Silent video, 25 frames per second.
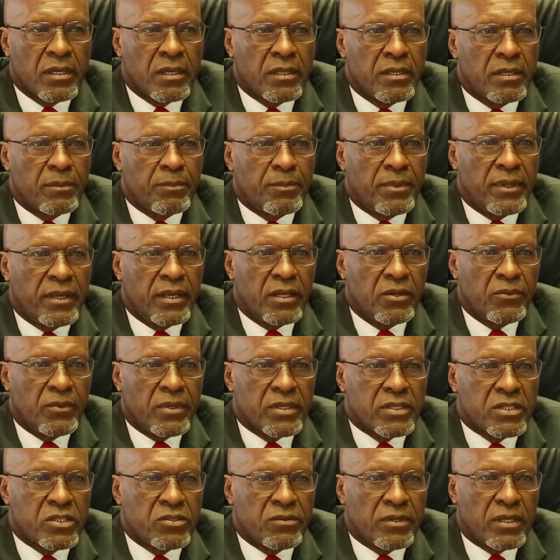The plan
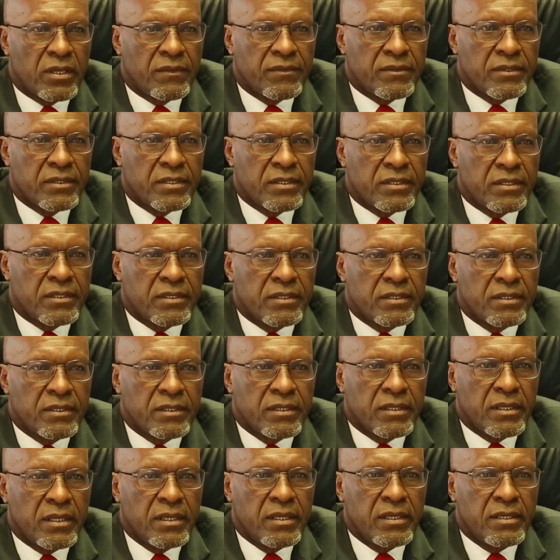was drafted
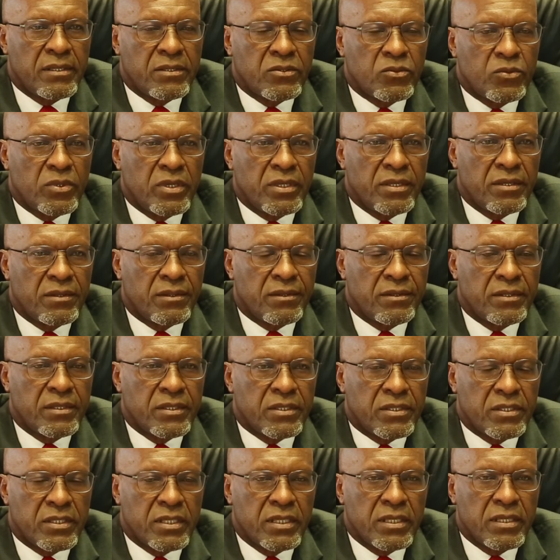in
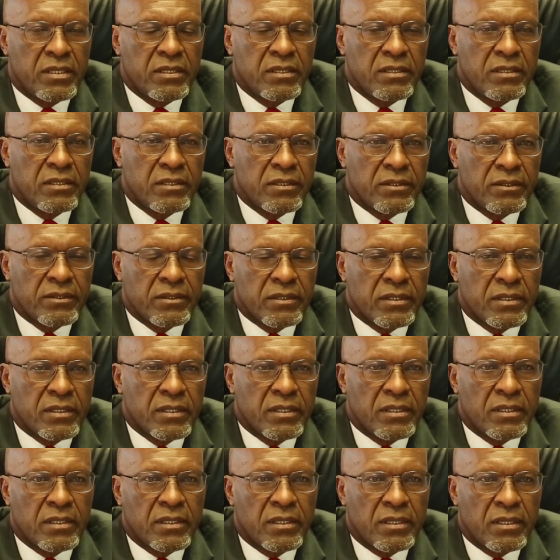2013,
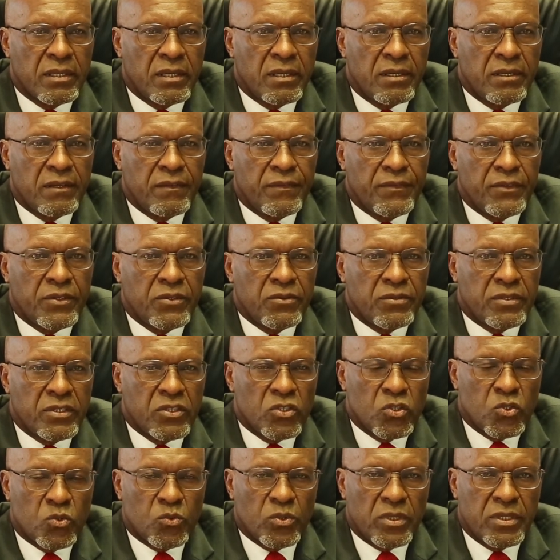reviewed
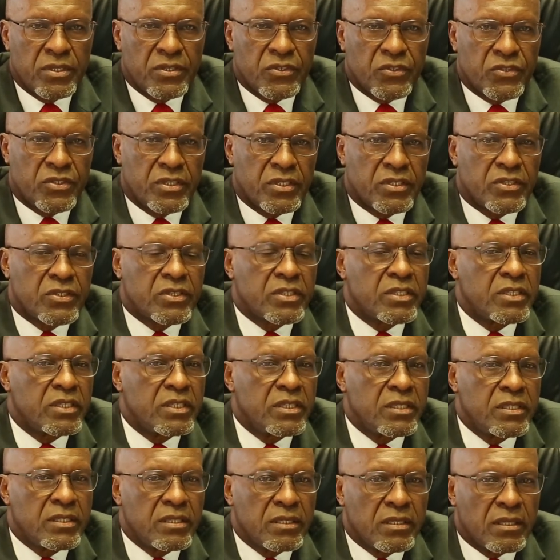in
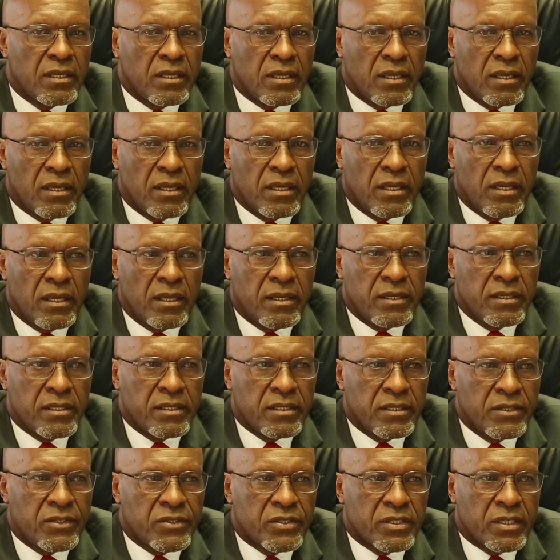2016, and
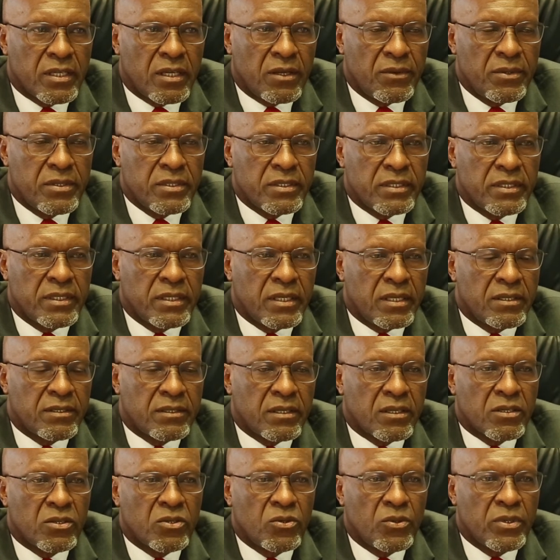it is currently
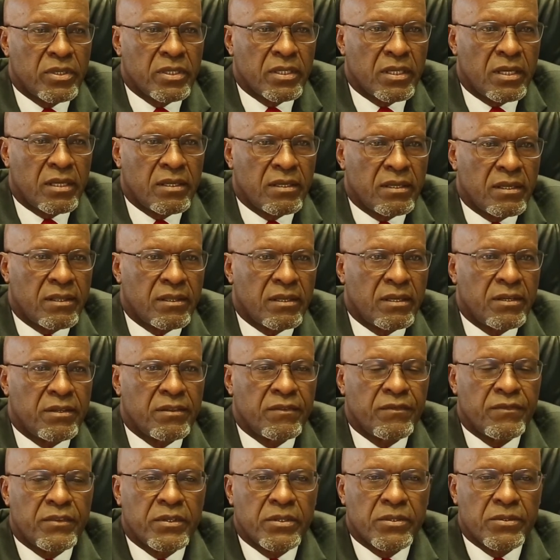undergoing another
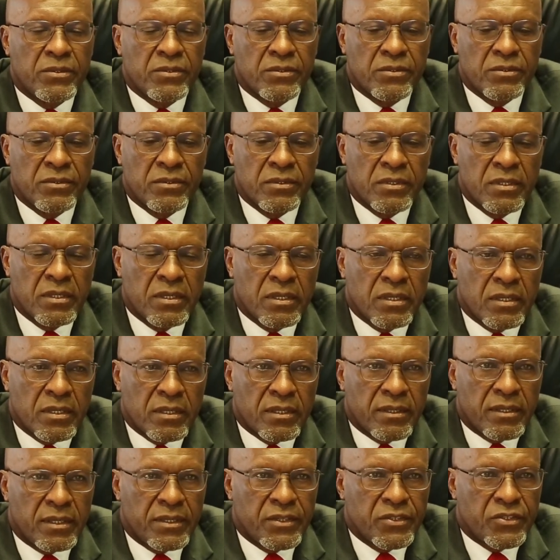review
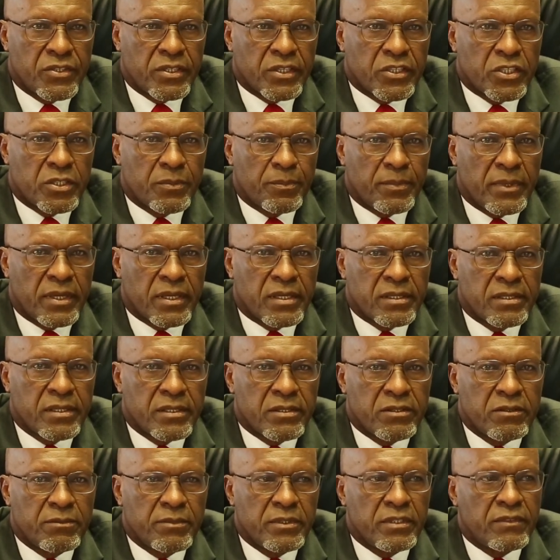that is
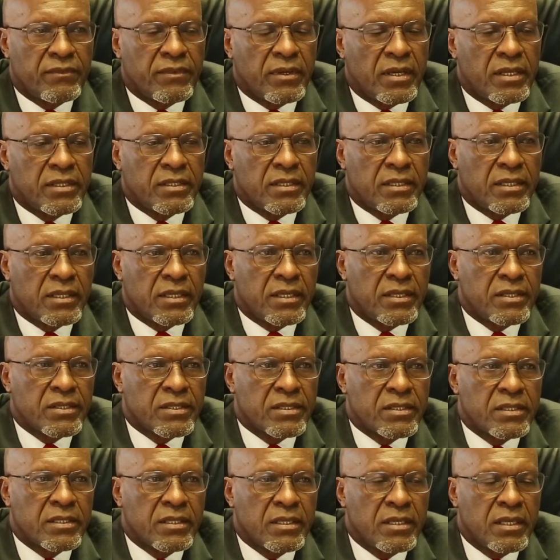expected to be
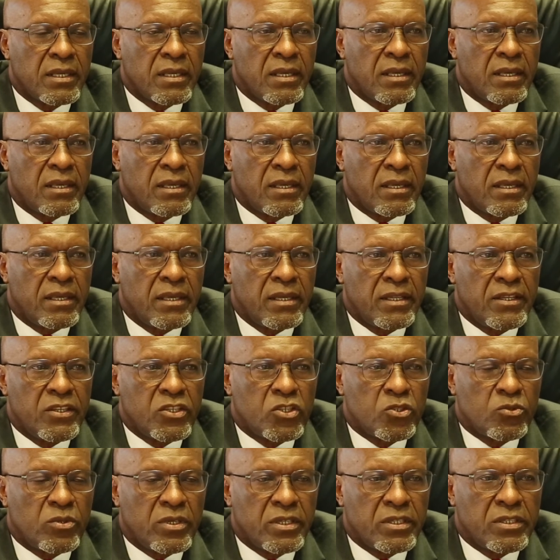finalized early
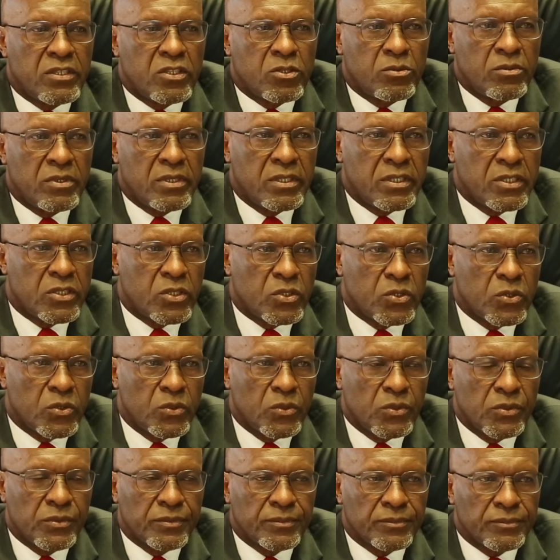
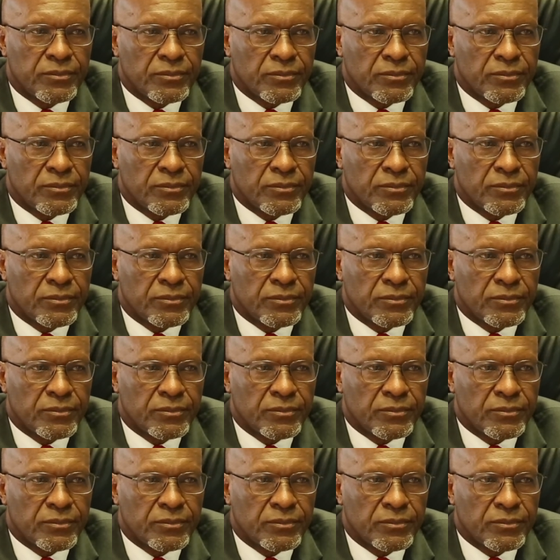2022.